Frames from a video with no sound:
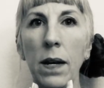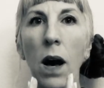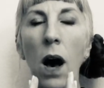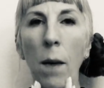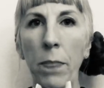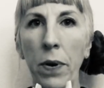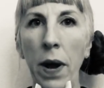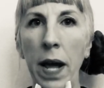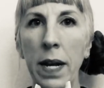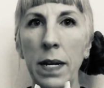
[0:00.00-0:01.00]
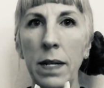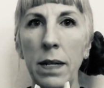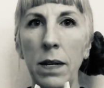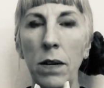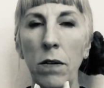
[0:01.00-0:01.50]
operate
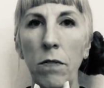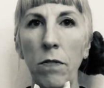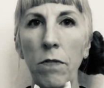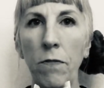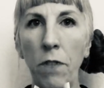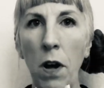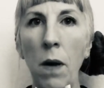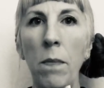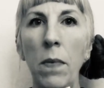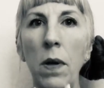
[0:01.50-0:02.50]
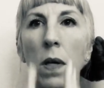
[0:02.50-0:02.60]
from